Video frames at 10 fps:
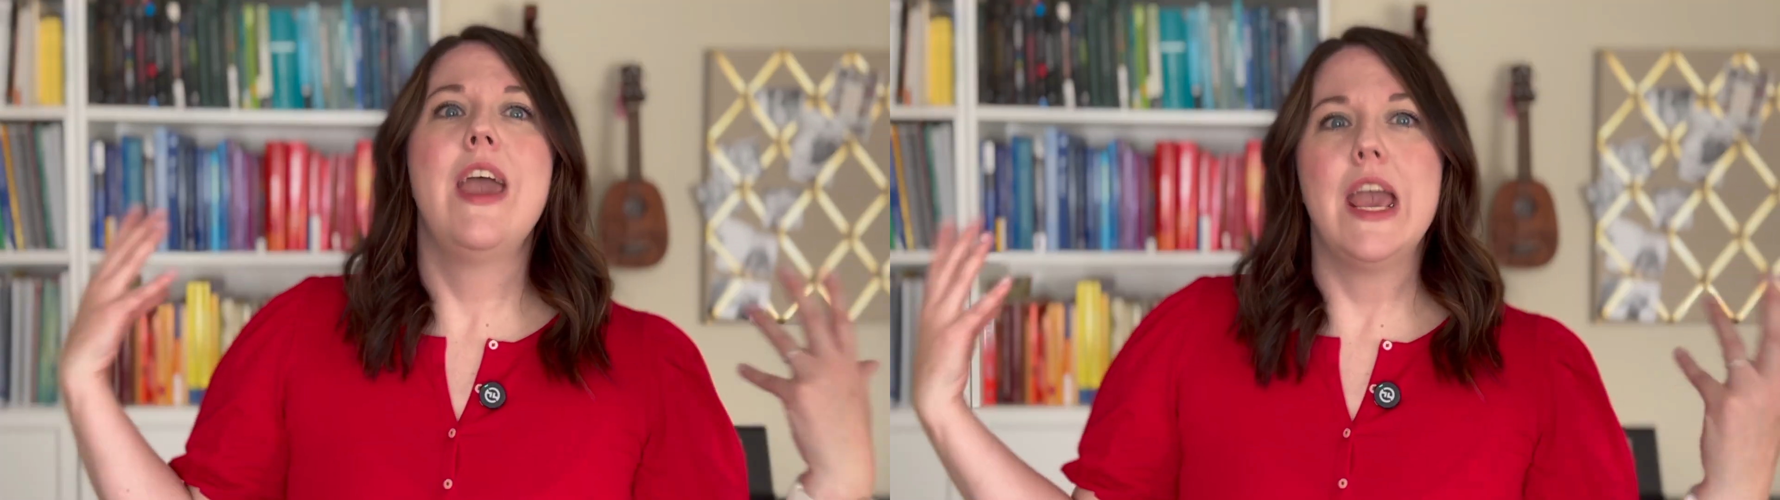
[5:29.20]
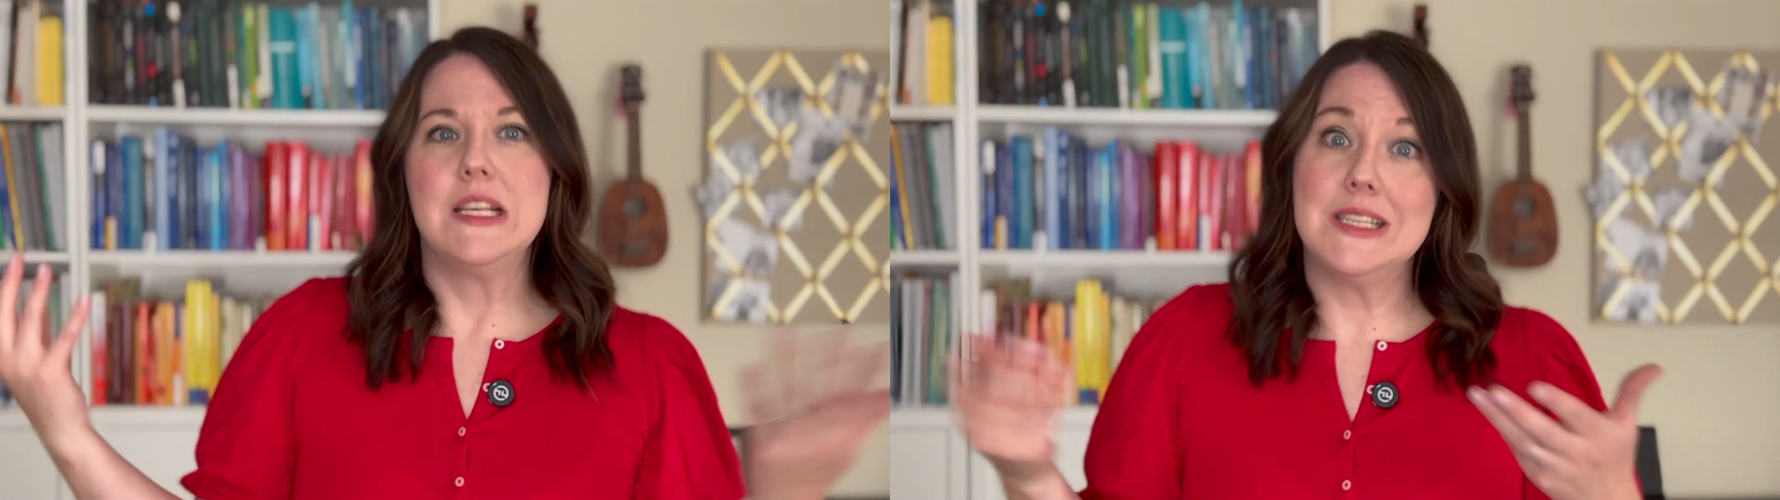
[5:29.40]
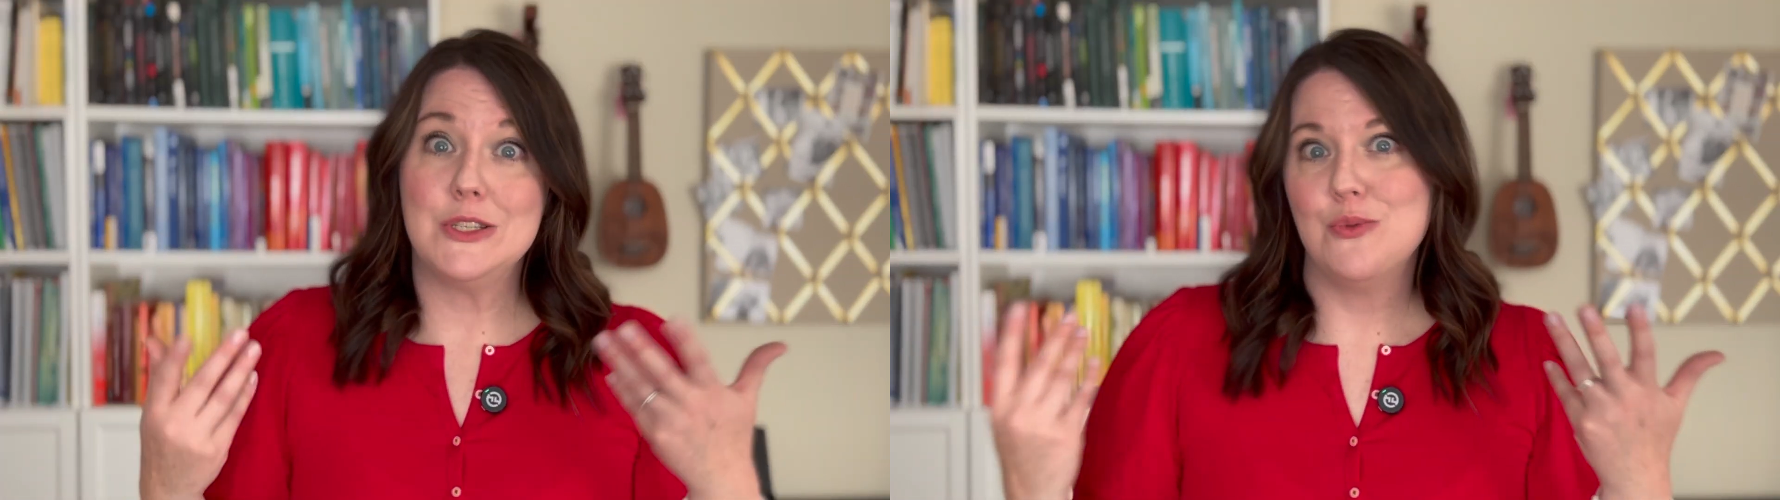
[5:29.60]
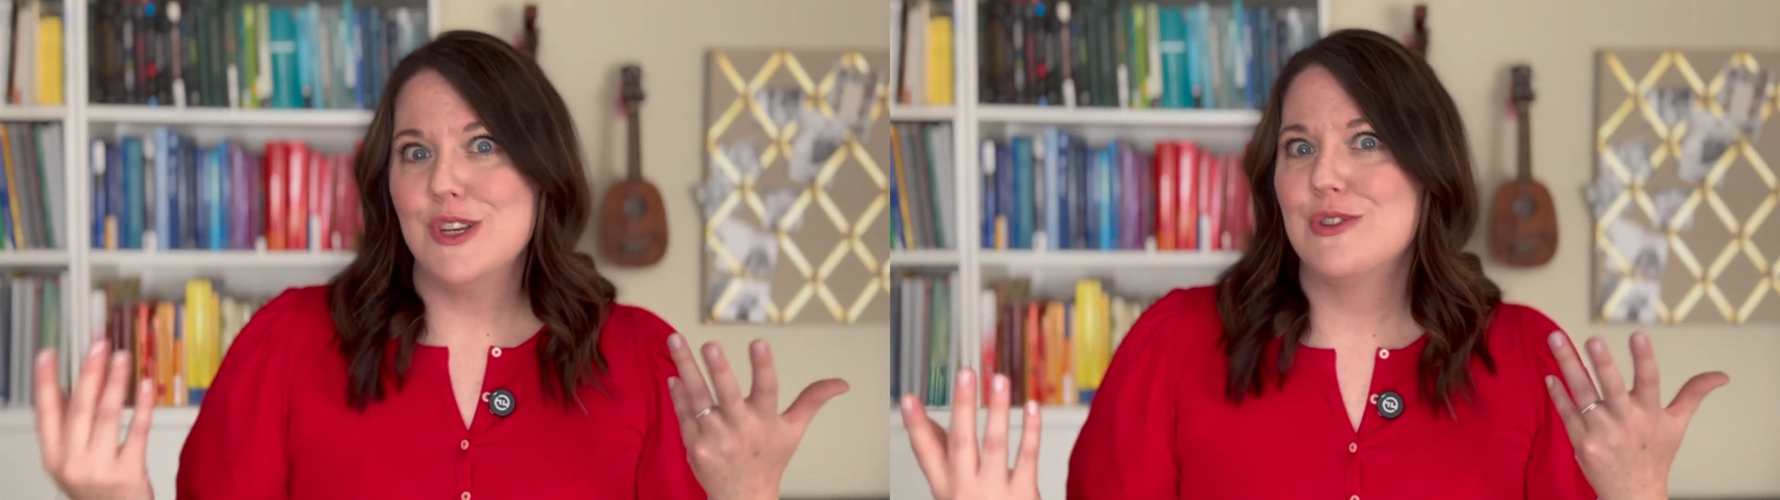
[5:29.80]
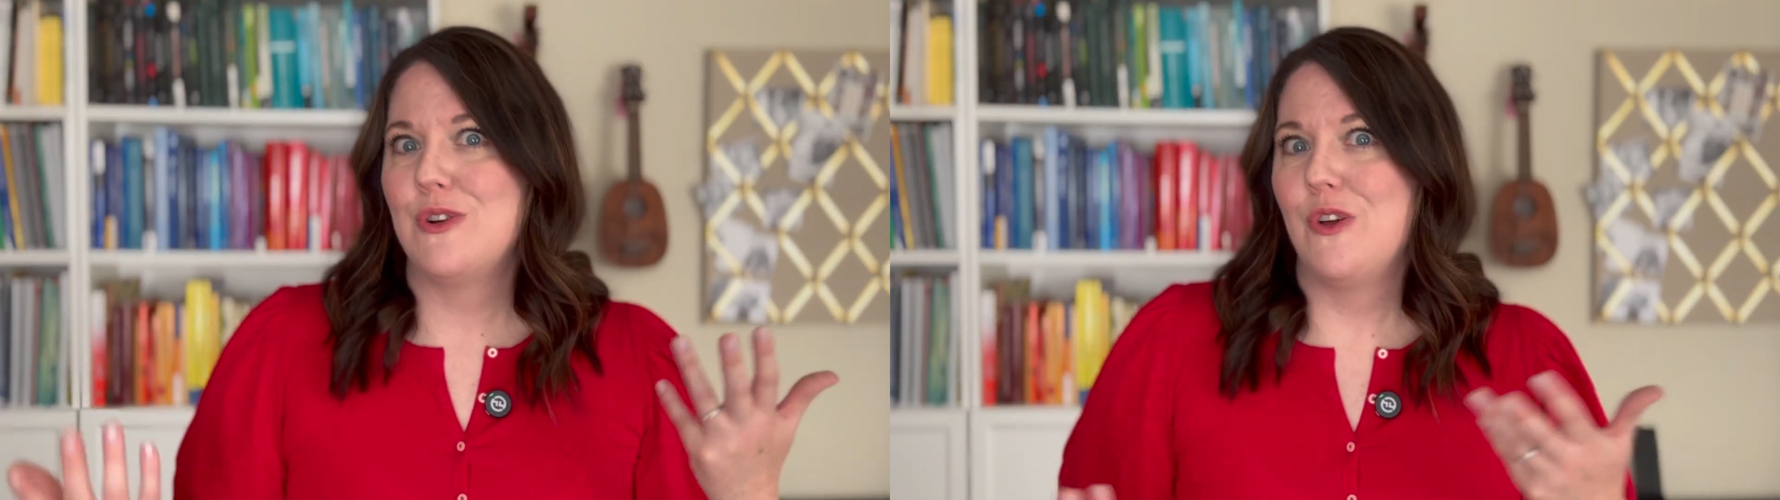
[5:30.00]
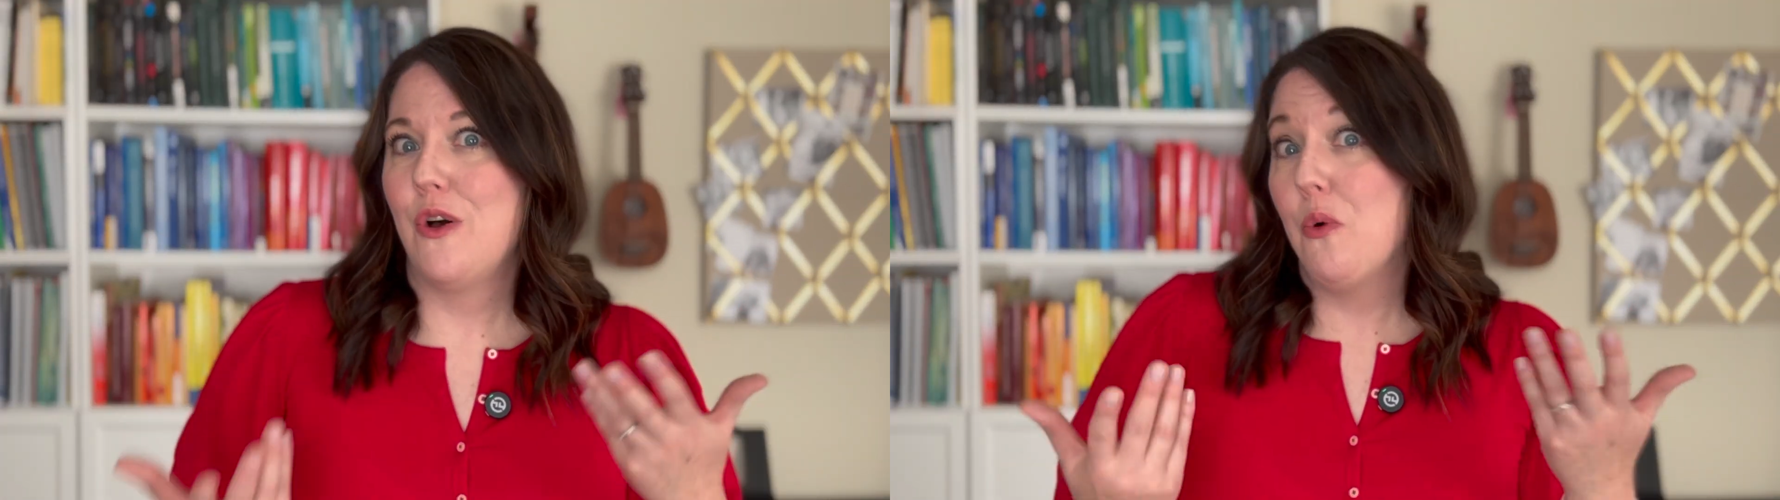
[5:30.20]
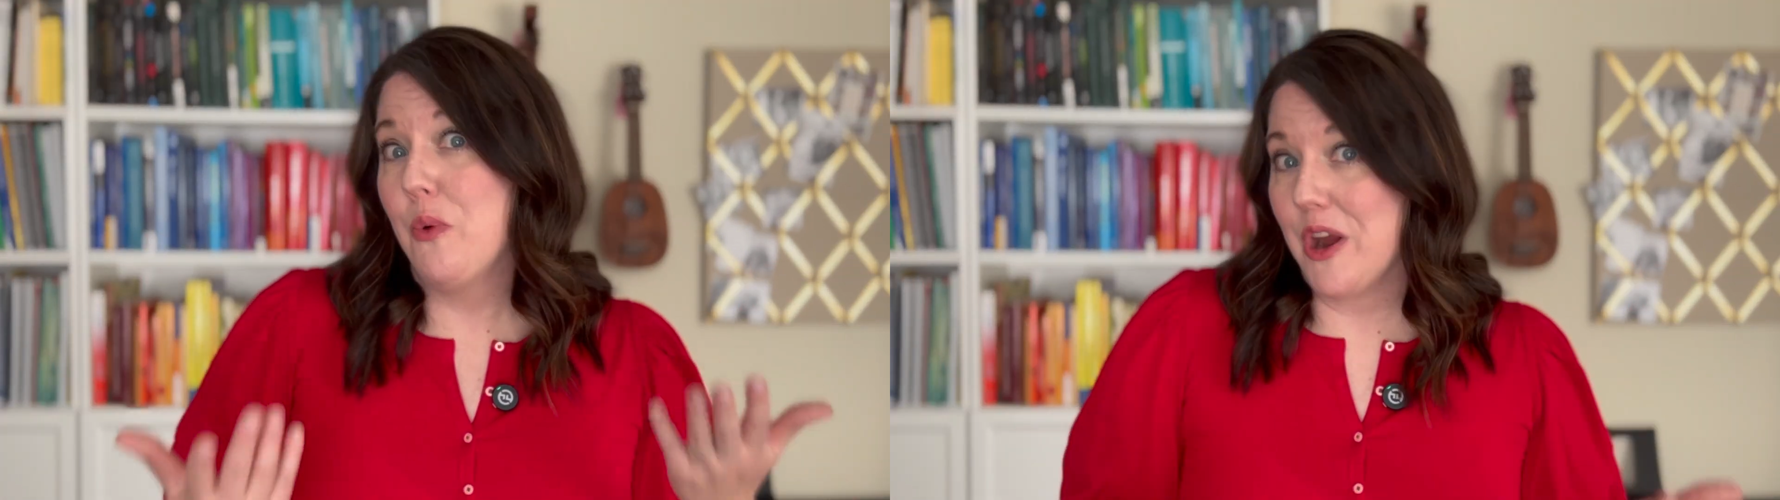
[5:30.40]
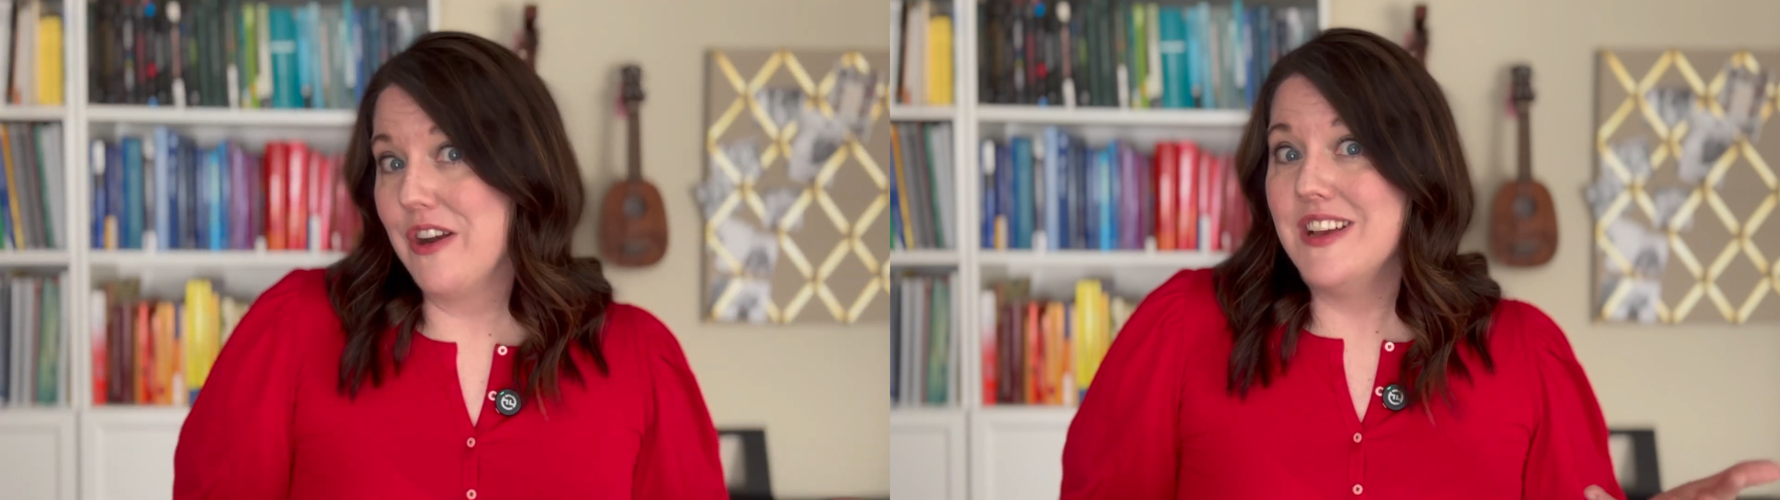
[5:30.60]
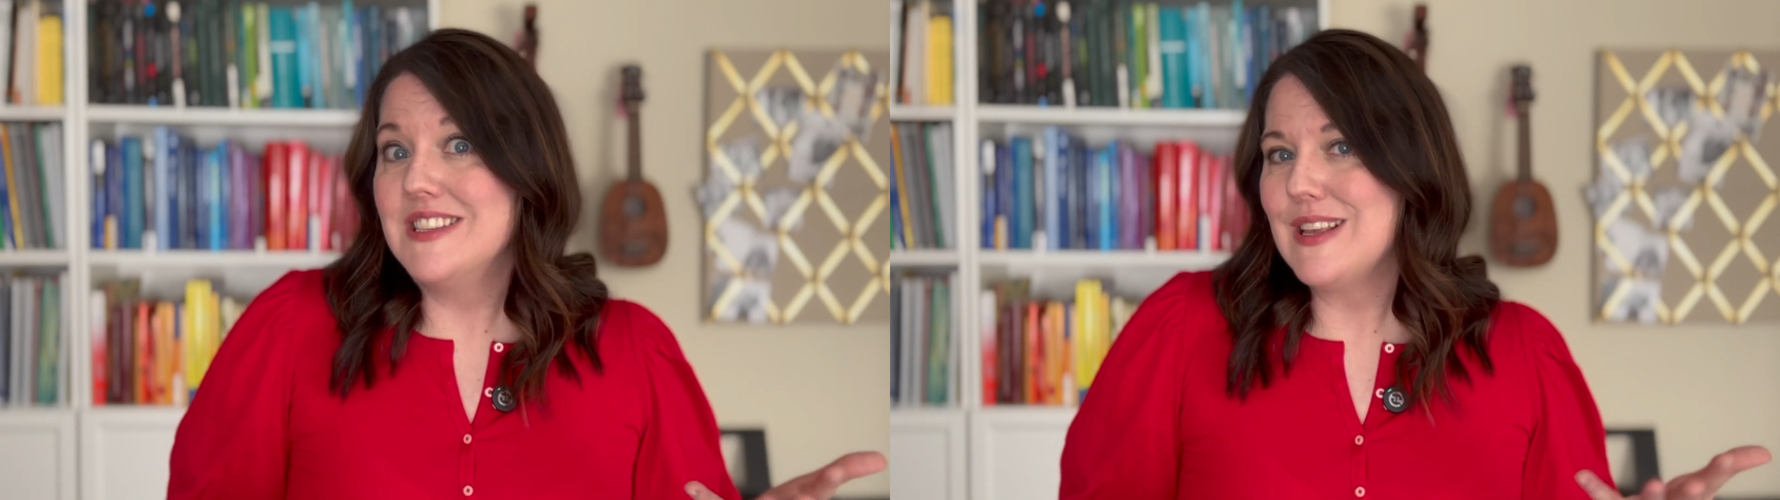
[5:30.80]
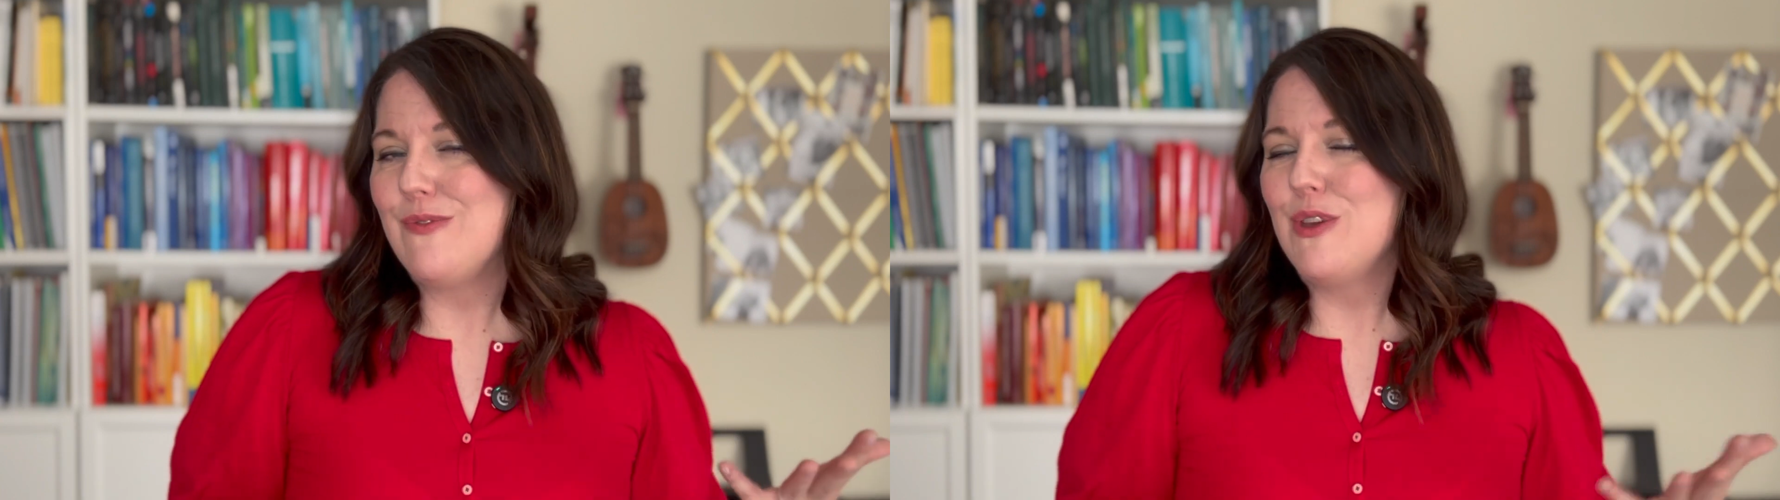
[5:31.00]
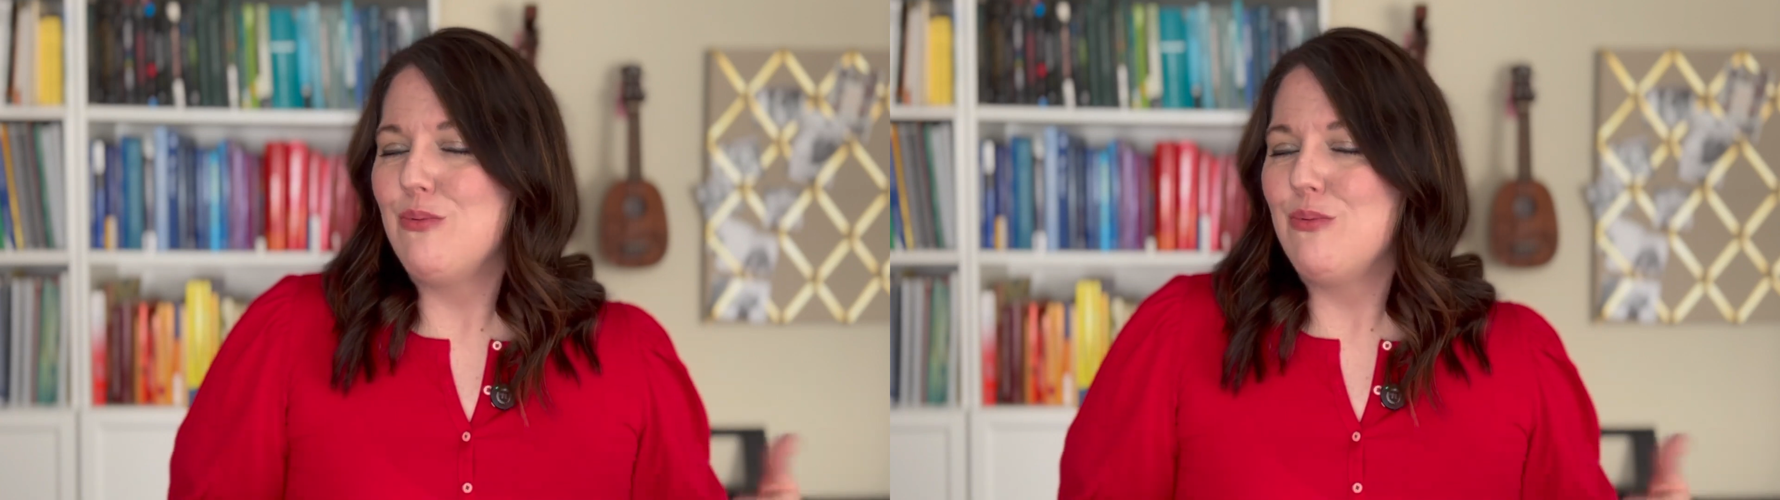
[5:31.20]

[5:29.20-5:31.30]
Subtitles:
a situational awareness, if you